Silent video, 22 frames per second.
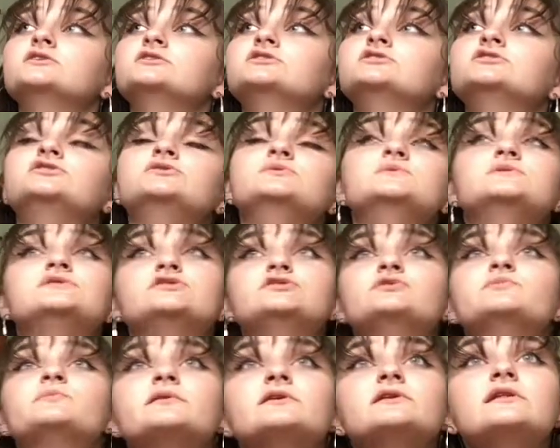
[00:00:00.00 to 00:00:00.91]
She was
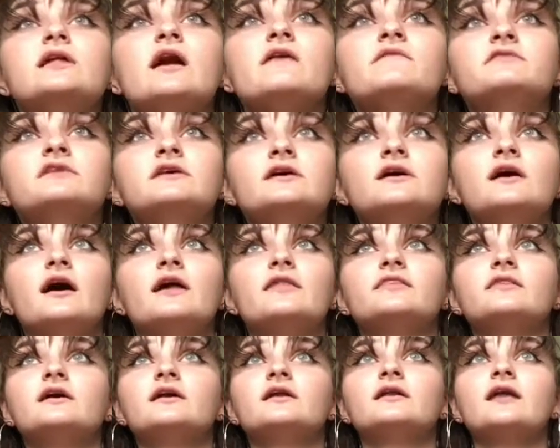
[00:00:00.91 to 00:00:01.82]
super lovey,
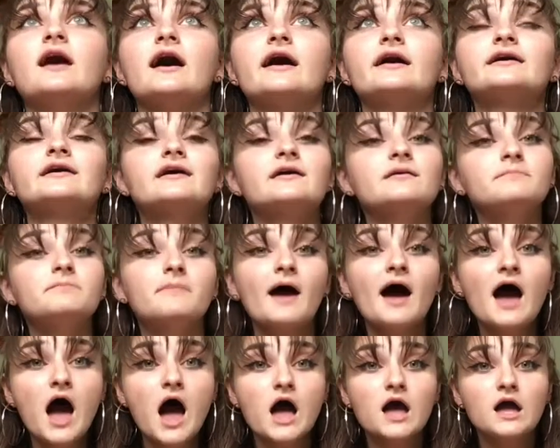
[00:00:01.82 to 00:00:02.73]
and then I came
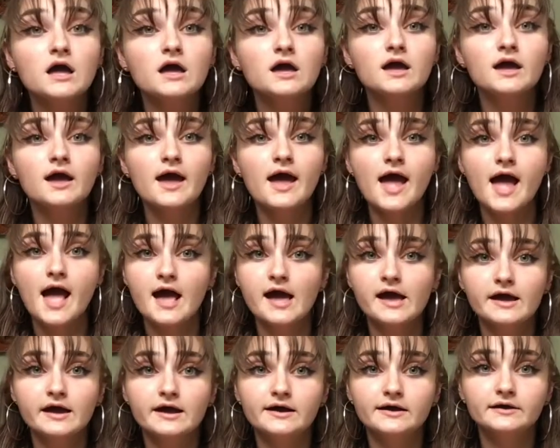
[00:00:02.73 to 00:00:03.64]
back
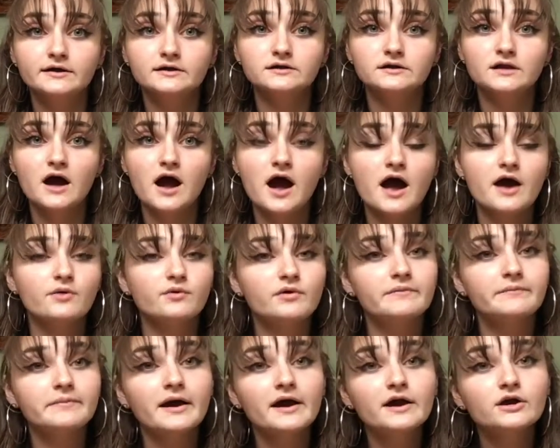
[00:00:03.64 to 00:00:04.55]
and I
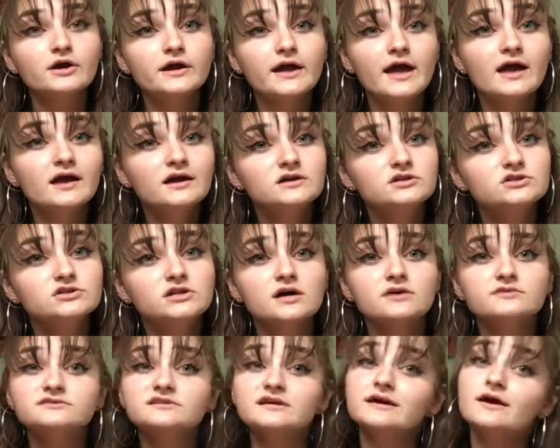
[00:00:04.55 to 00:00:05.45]
went by her cage and
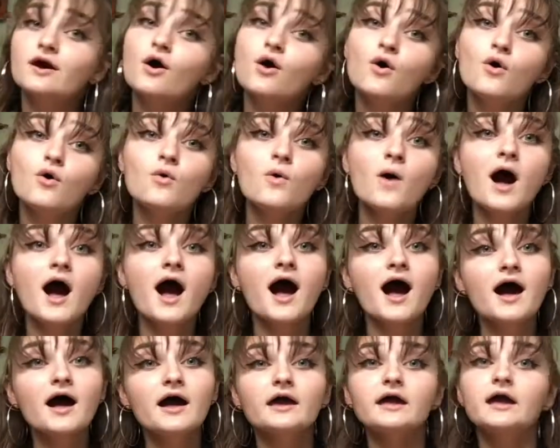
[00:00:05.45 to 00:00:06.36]
I was like, "Oh,
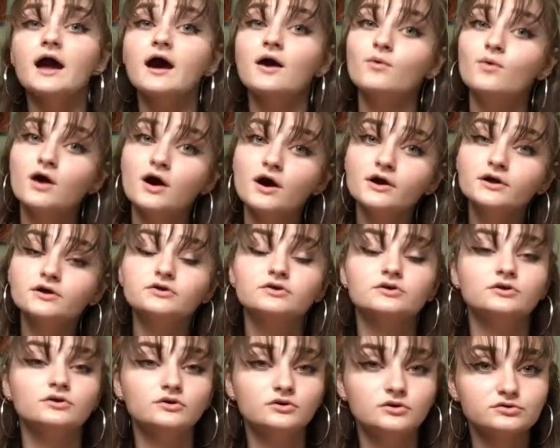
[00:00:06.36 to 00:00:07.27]
hi, how are you?"
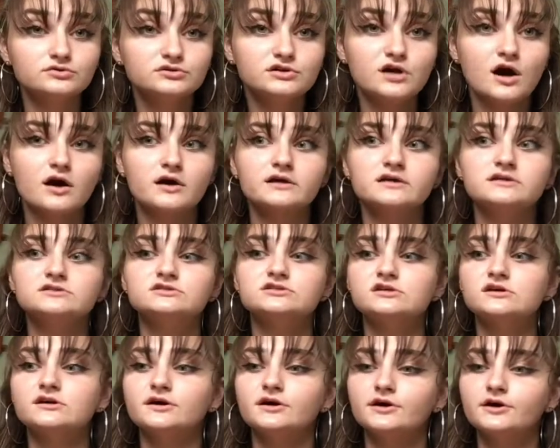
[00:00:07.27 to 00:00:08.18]
You know, talking
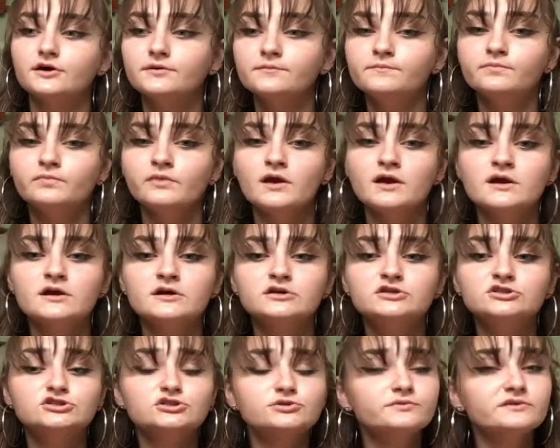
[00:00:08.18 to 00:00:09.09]
to her.
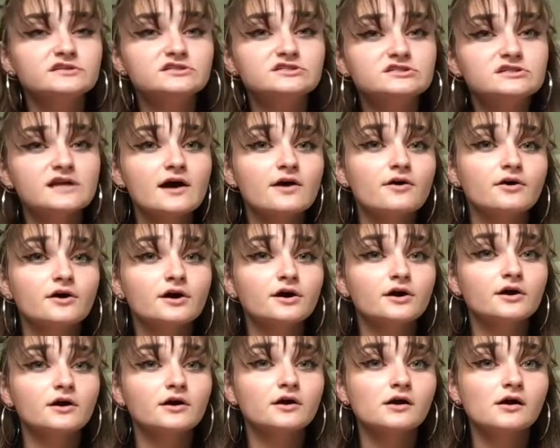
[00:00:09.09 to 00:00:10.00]
She reached out
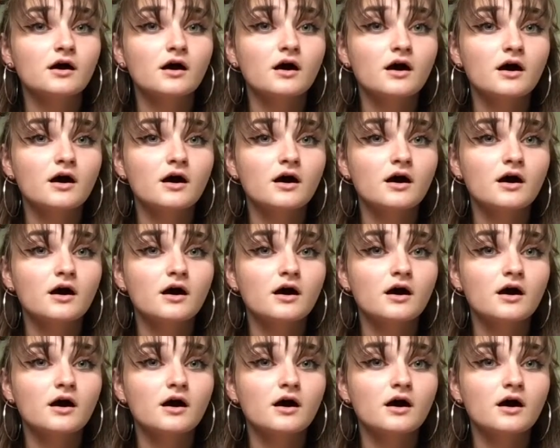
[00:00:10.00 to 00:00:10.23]
her